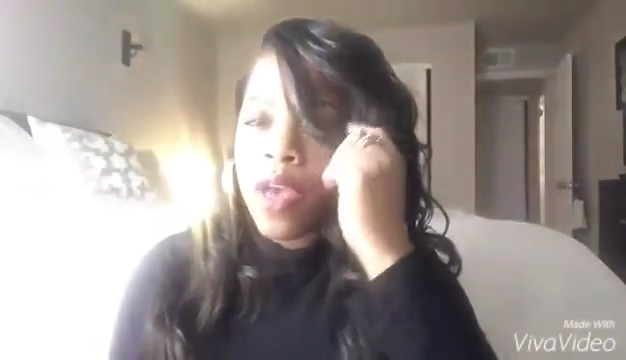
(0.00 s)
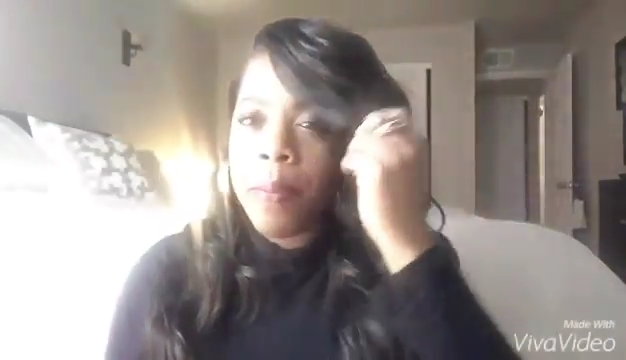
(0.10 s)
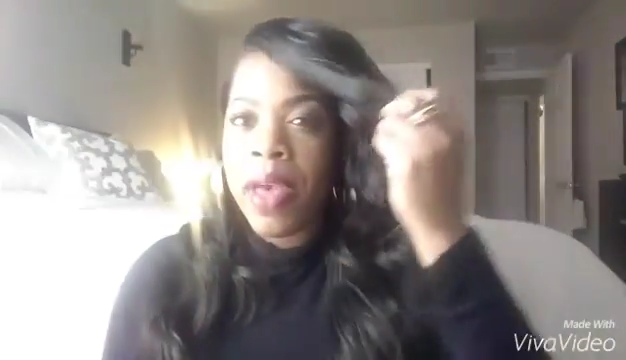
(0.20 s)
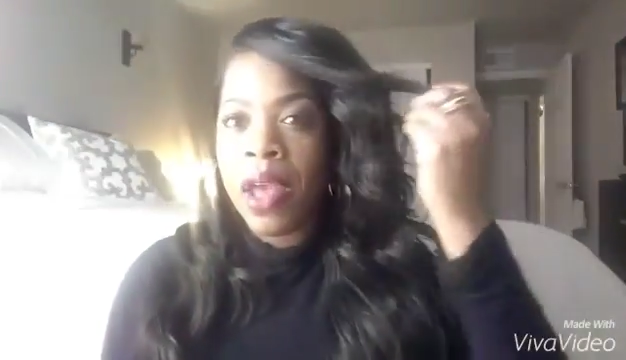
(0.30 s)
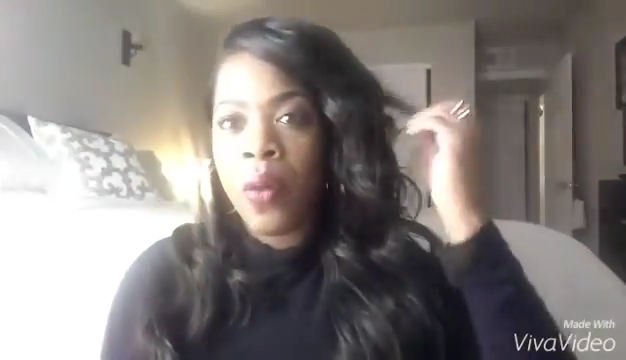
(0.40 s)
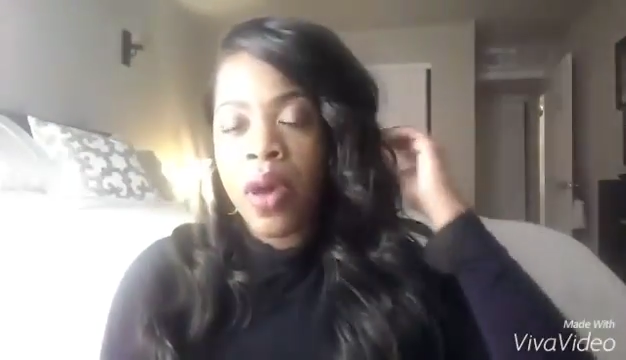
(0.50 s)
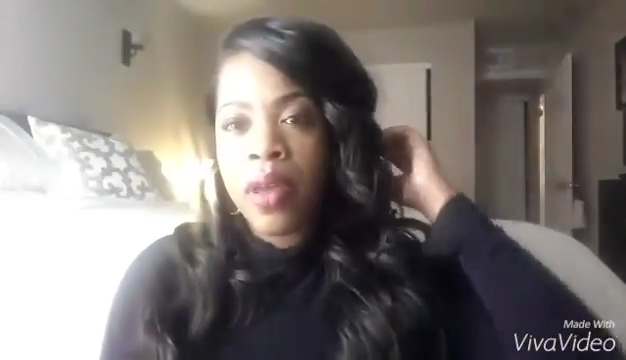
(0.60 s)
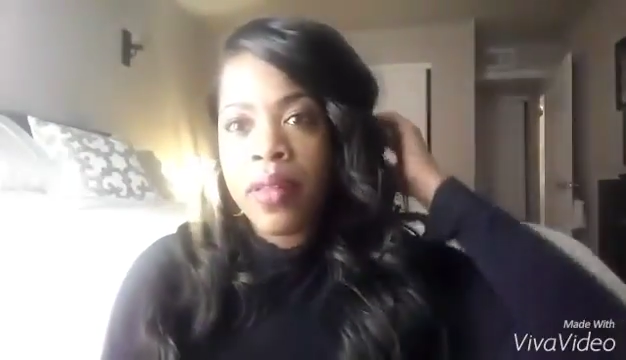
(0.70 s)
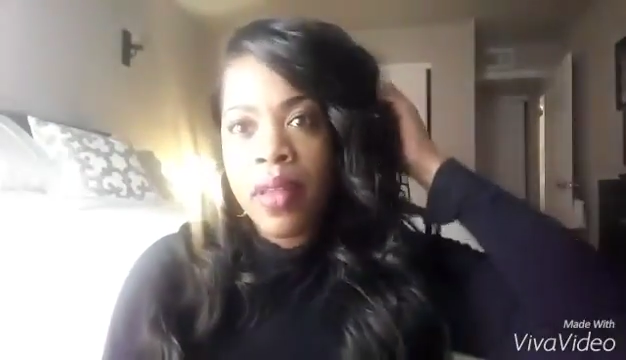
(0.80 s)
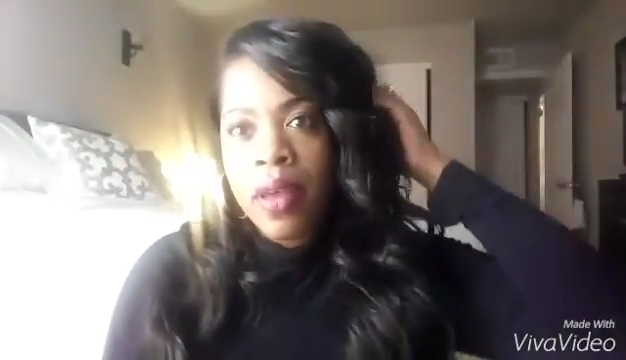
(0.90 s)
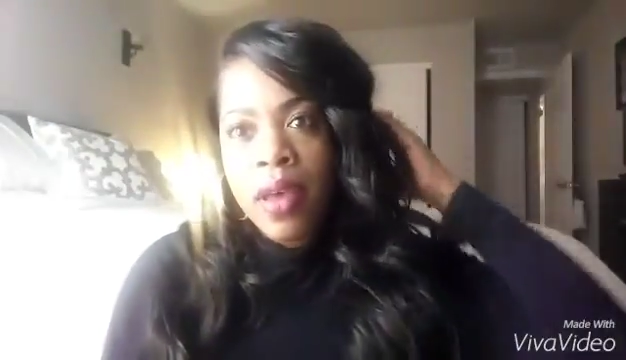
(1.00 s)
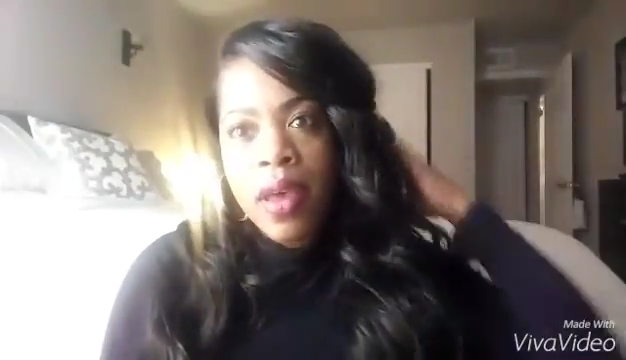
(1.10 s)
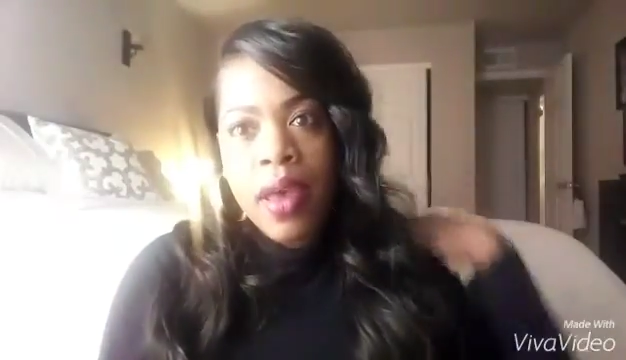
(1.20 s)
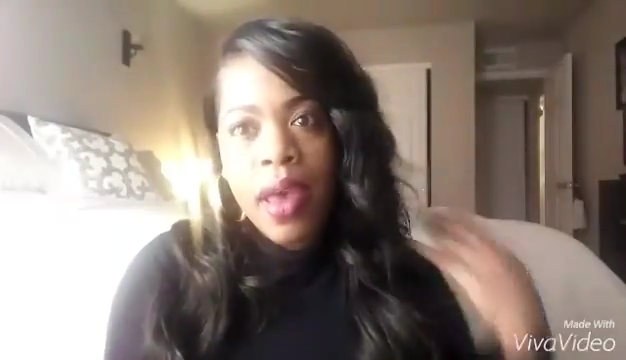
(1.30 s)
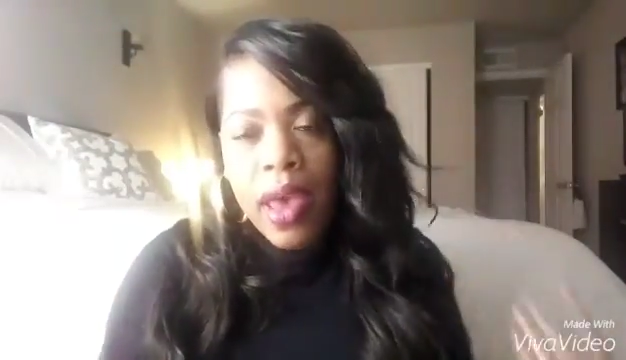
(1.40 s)
where that bang was.
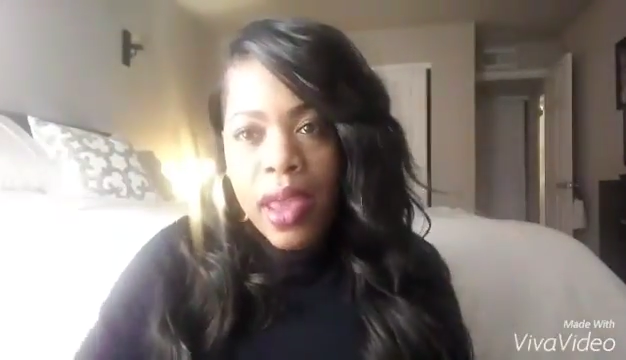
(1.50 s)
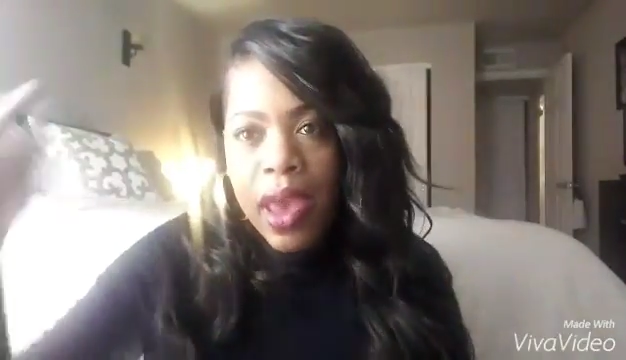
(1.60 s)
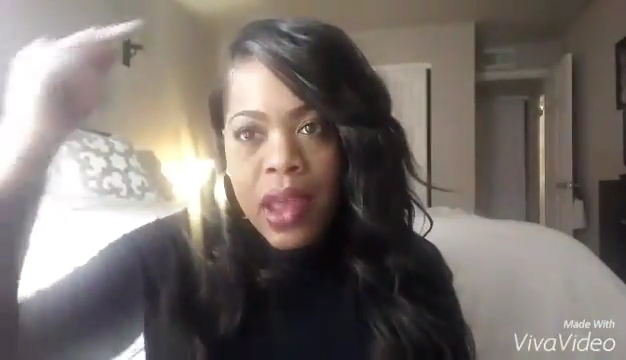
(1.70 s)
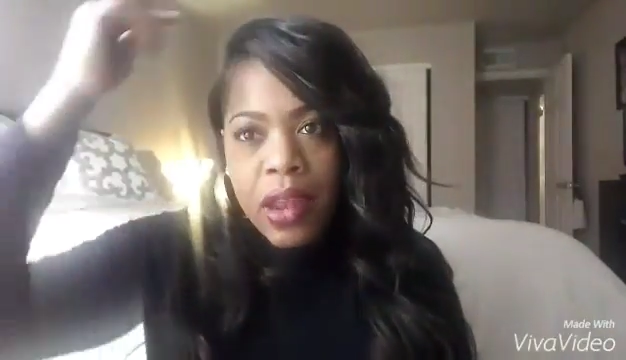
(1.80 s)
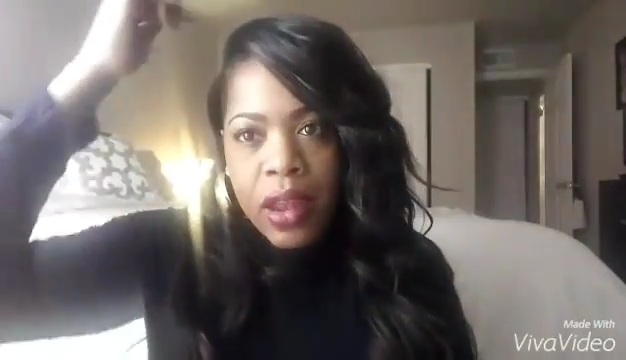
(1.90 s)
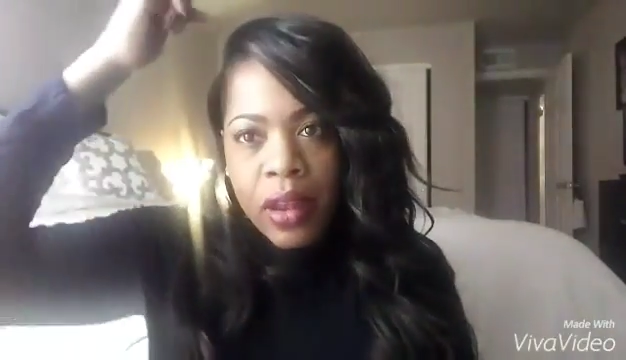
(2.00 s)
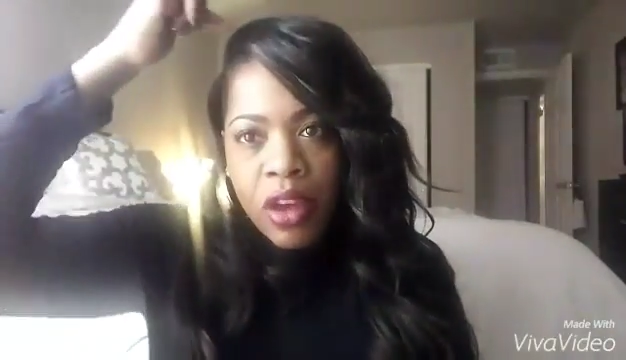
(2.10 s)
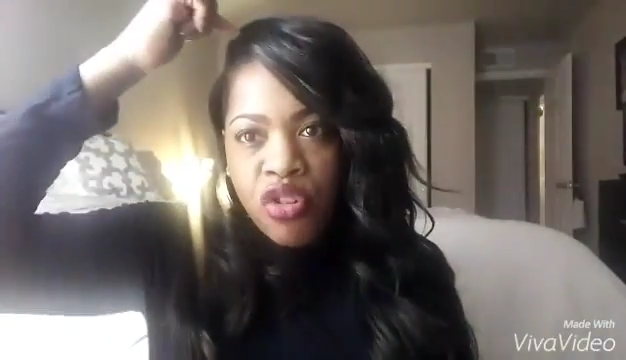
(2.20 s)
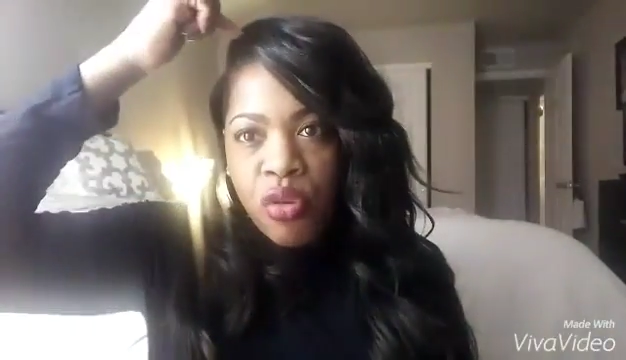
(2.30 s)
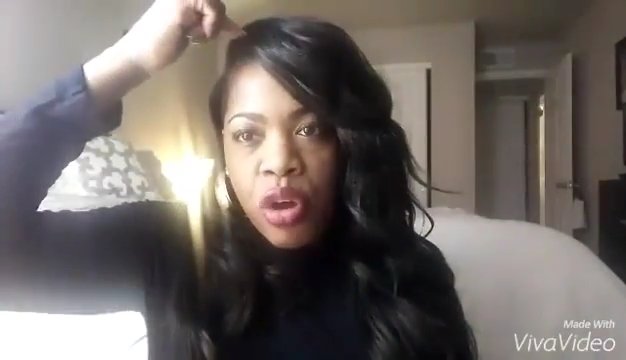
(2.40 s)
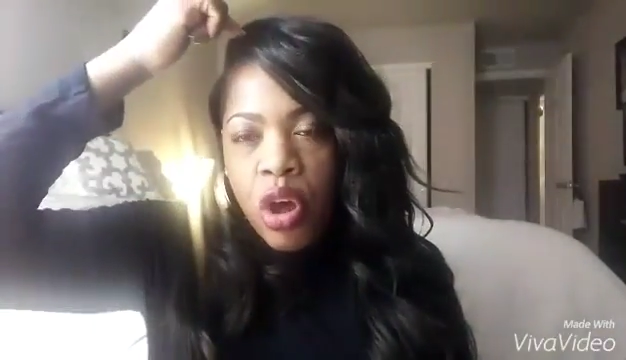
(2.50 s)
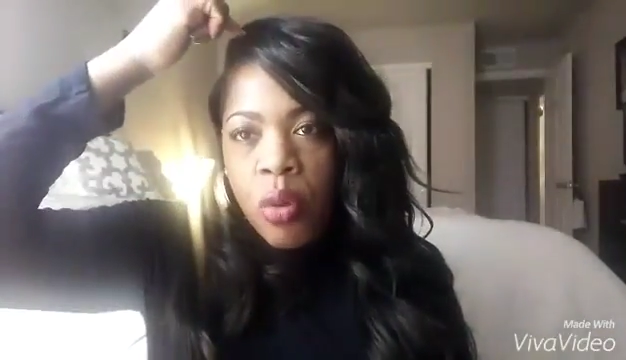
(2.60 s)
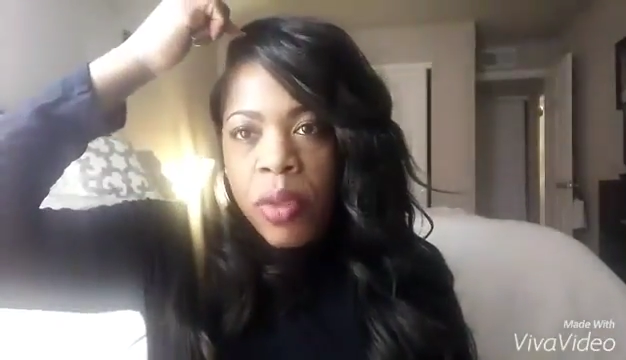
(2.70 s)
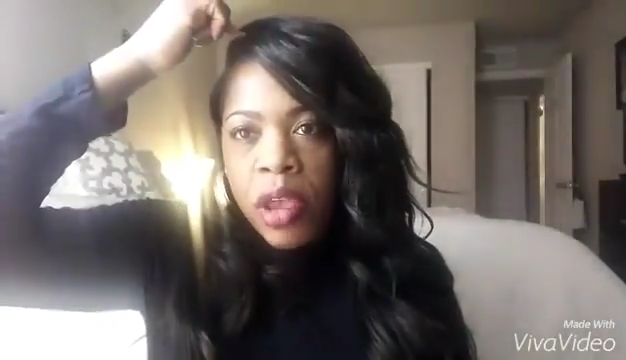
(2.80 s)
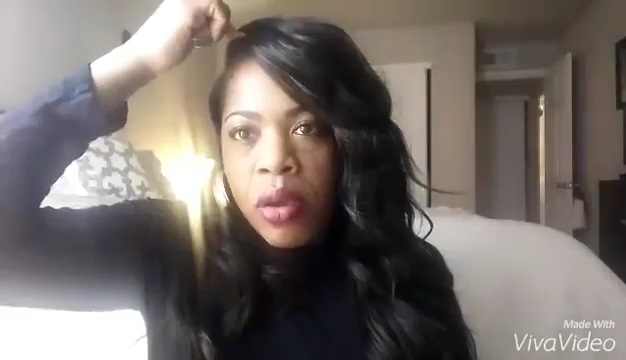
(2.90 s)
I added an extra
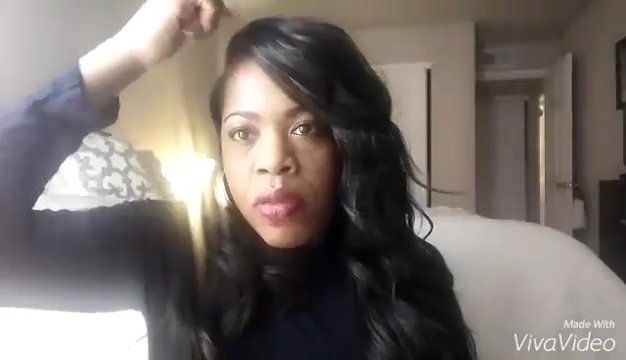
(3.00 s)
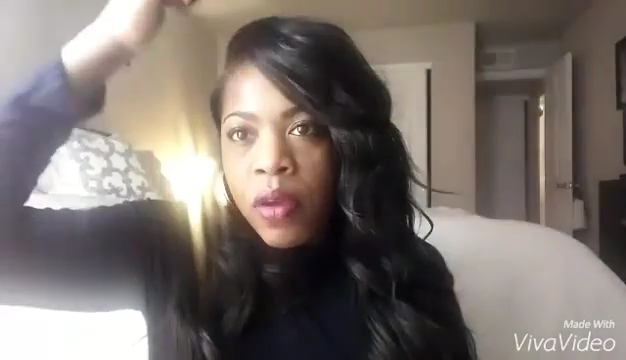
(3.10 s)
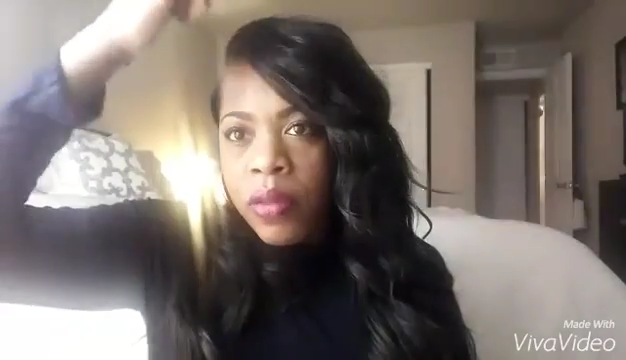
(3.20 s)
comb here.